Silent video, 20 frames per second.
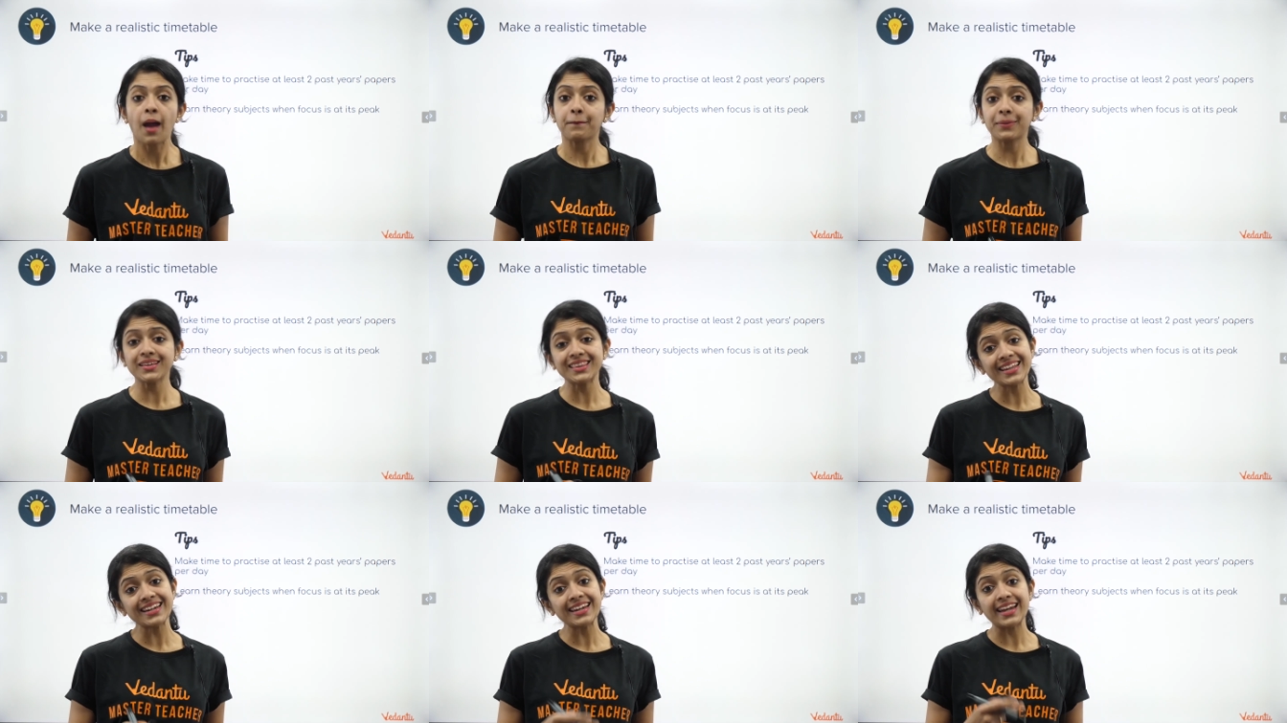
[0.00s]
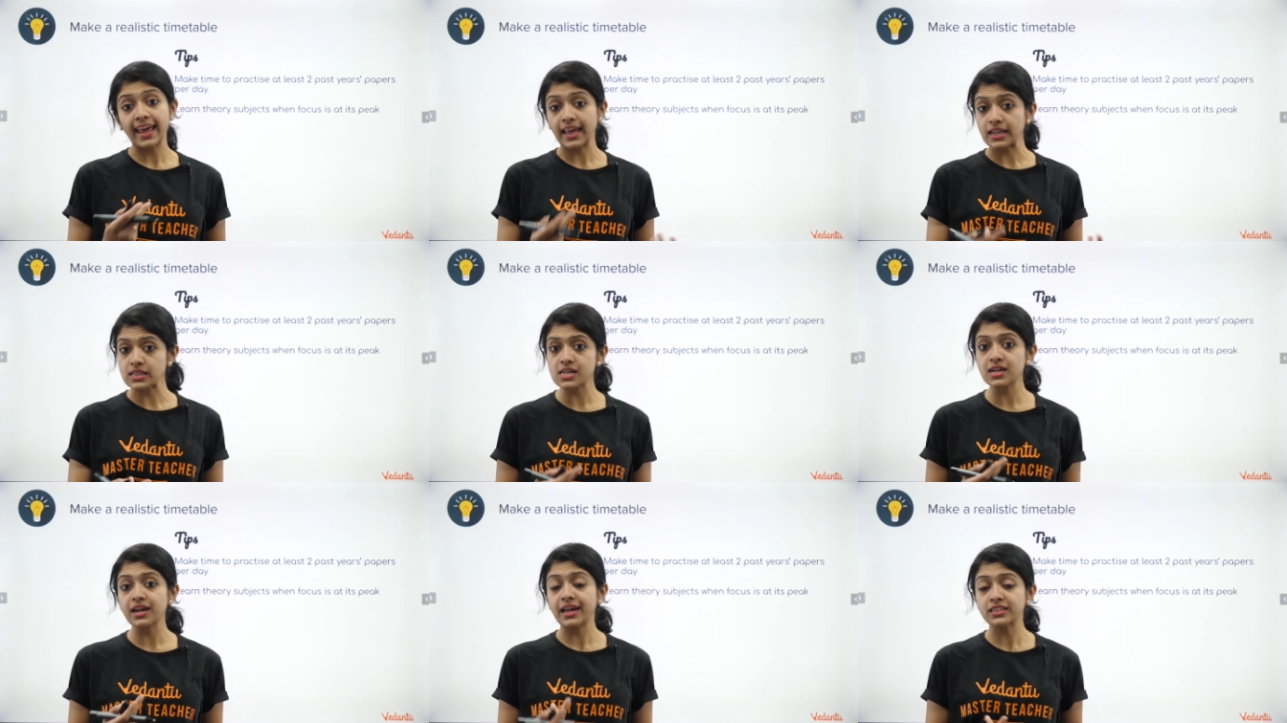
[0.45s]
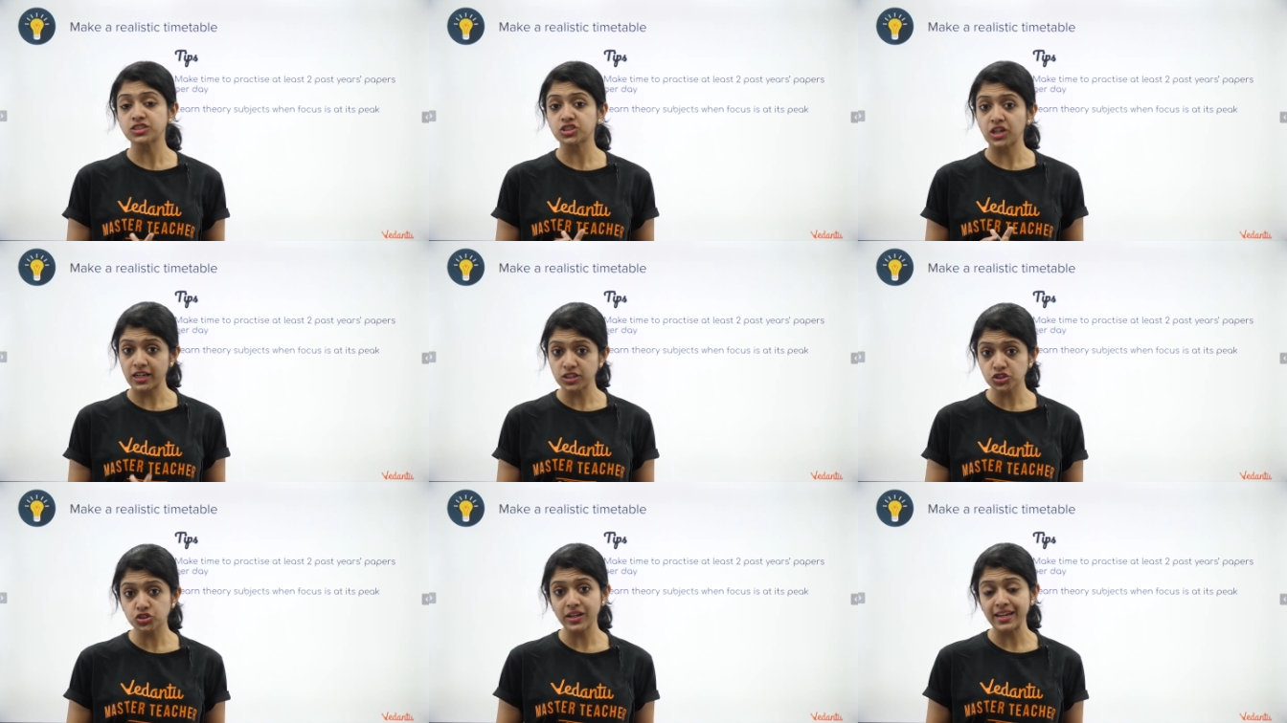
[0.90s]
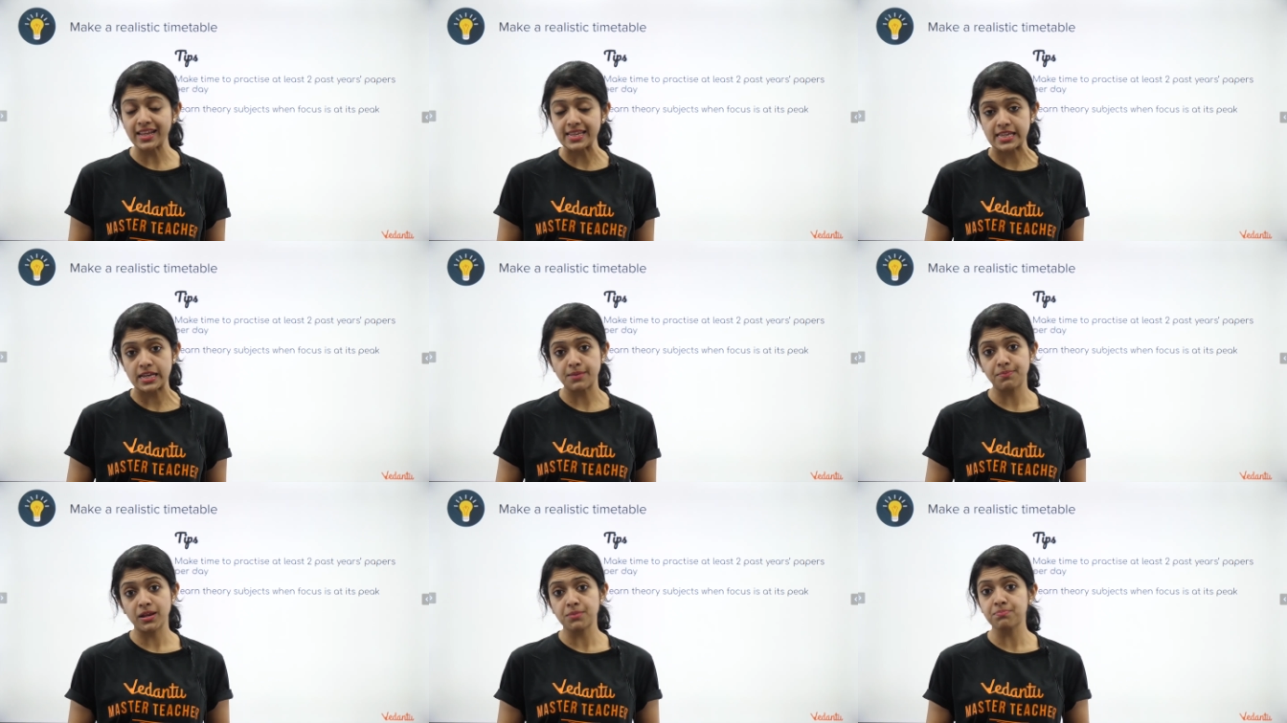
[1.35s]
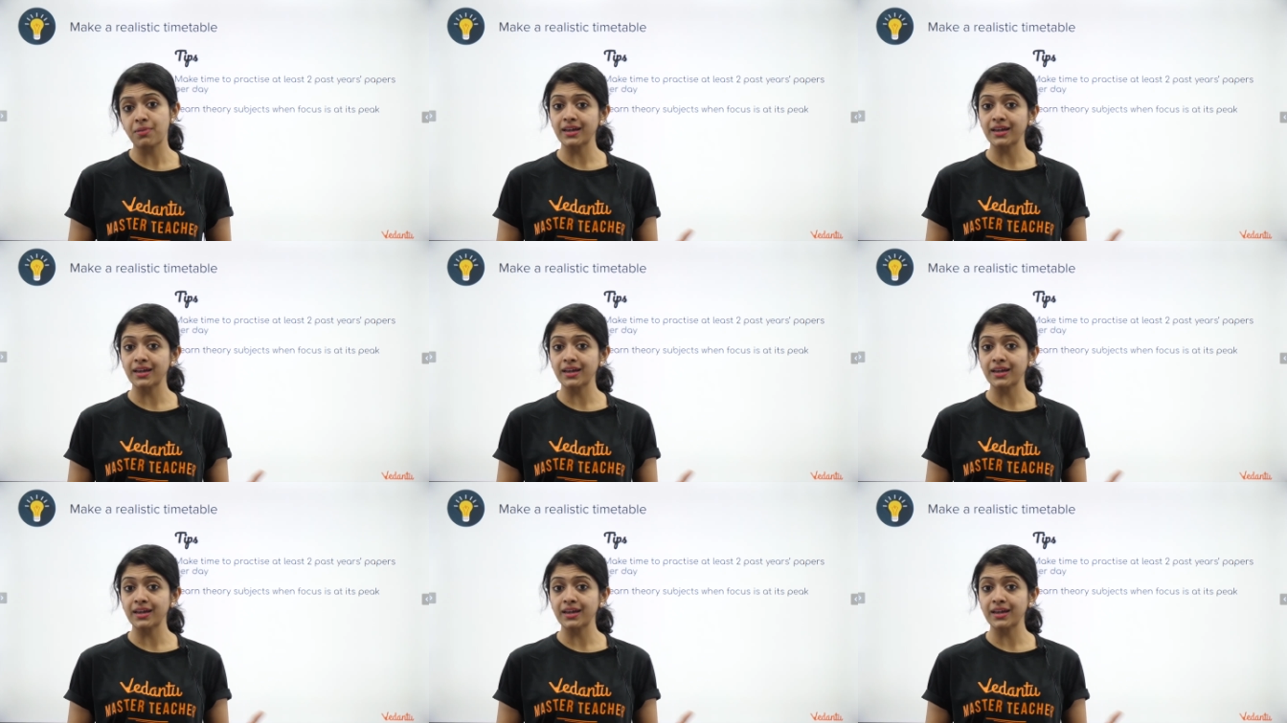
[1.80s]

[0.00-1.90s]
But then later it changed a little bit.